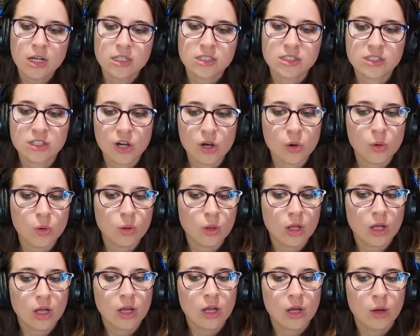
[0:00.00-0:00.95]
So
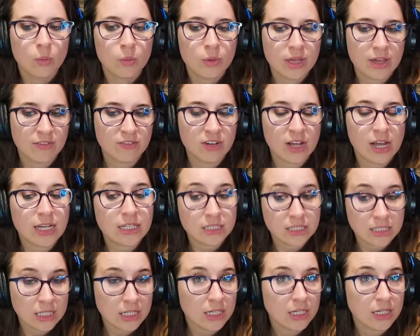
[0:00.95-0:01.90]
we have
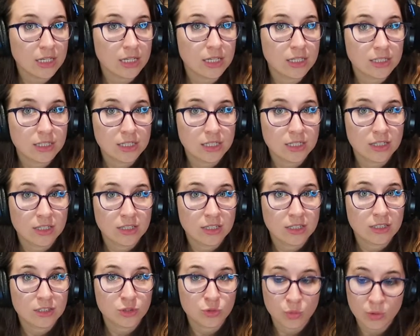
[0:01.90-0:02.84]

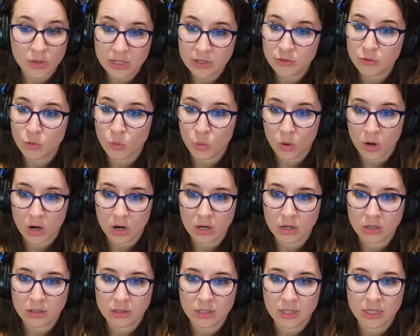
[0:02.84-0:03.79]

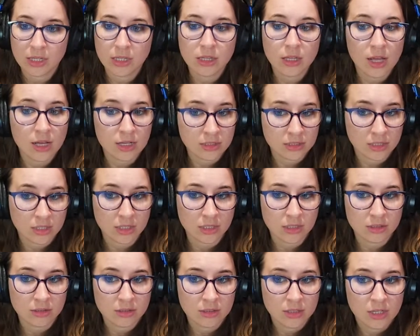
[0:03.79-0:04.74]
1924 in
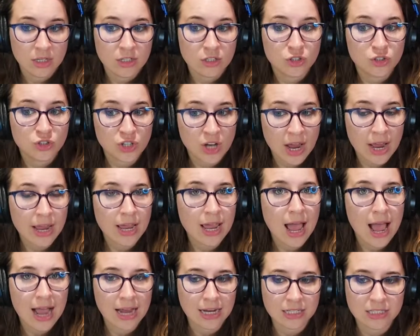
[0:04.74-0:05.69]
London. Shy
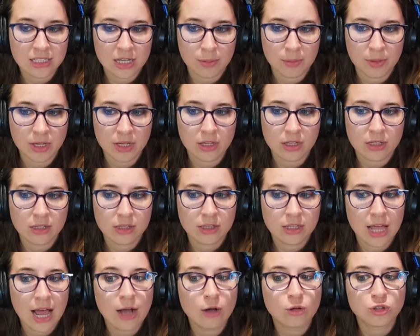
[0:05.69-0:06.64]
academic
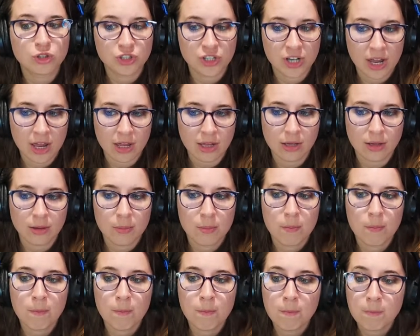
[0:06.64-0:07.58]
Lao She
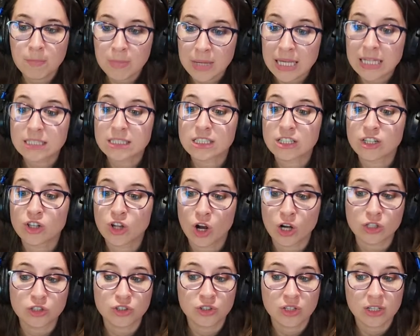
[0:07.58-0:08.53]
meets
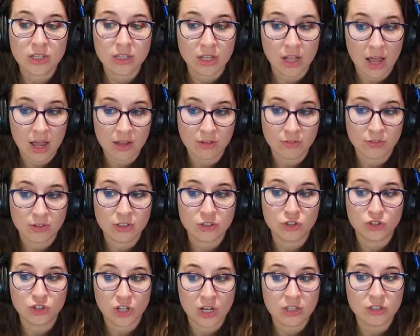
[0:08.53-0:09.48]
larger-than-life
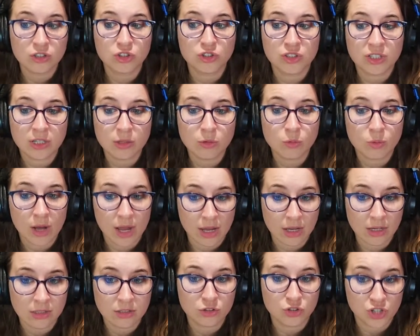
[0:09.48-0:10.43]
Judge D.
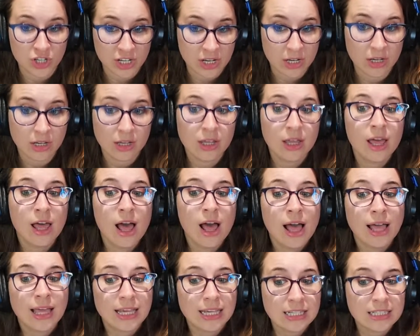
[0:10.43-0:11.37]
Ren G.
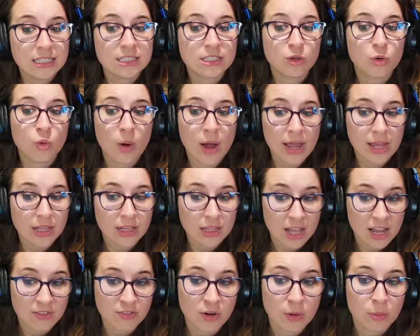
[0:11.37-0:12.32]
His quiet
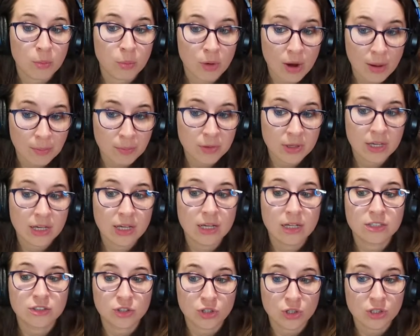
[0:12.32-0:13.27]
life abruptly
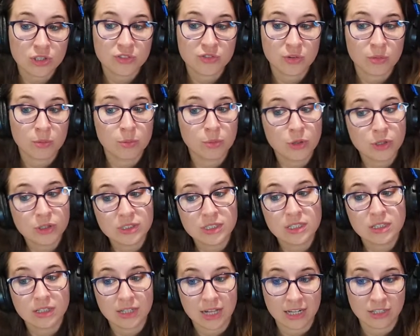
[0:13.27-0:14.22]
turns from books
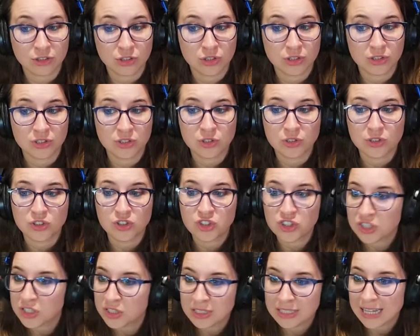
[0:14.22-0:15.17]
and lectures to
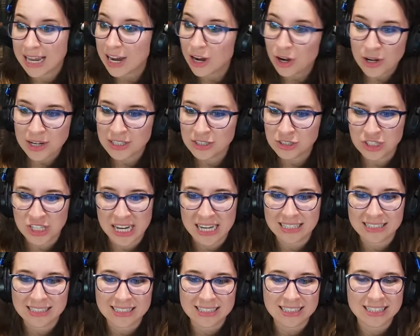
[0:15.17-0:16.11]
daring
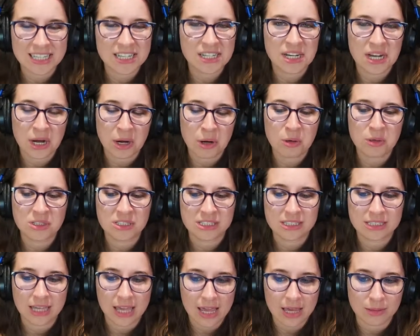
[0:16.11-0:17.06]
chases and narrow
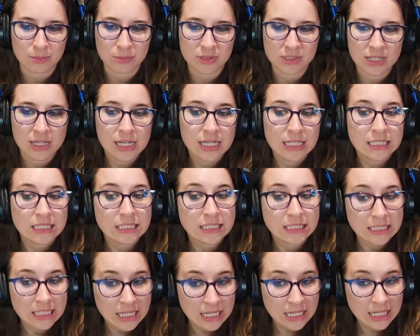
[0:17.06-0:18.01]
escapes.
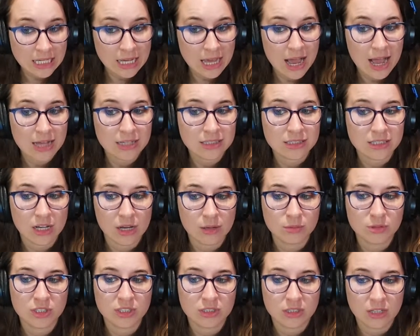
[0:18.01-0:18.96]
D has
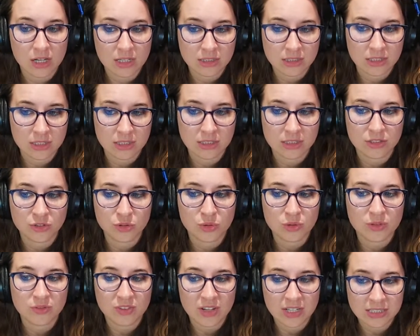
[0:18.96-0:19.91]
come to London to
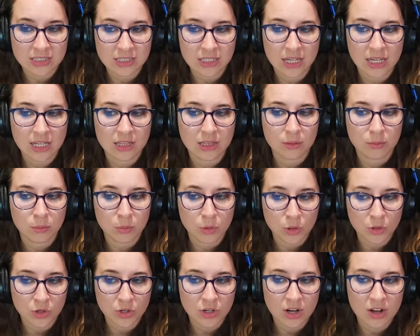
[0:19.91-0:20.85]
investigate the
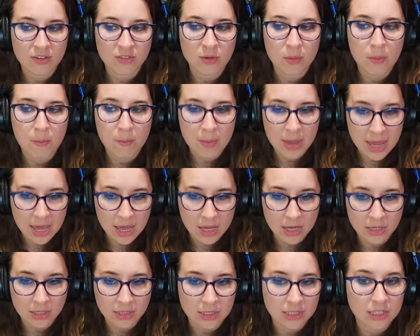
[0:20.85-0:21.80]
murder of a
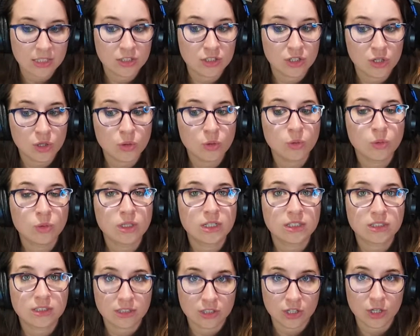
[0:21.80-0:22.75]
man he'd known
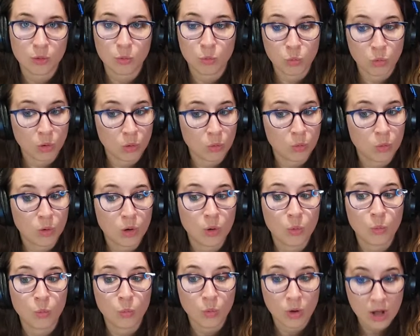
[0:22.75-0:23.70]
during World
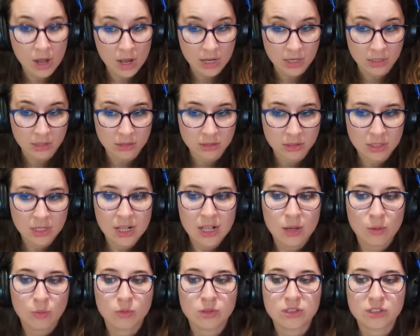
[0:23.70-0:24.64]
War I
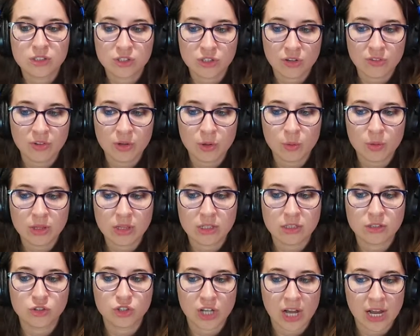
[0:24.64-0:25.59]
when serving with
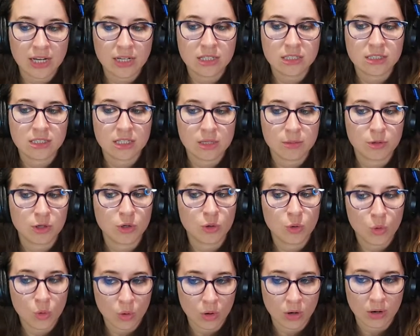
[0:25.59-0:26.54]
the Chinese Labor
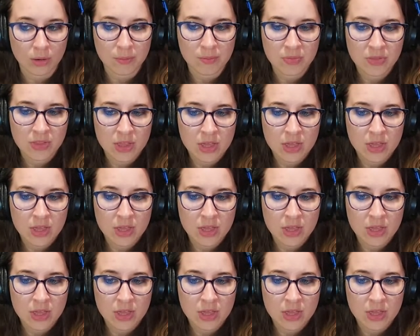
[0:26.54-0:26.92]
Corps.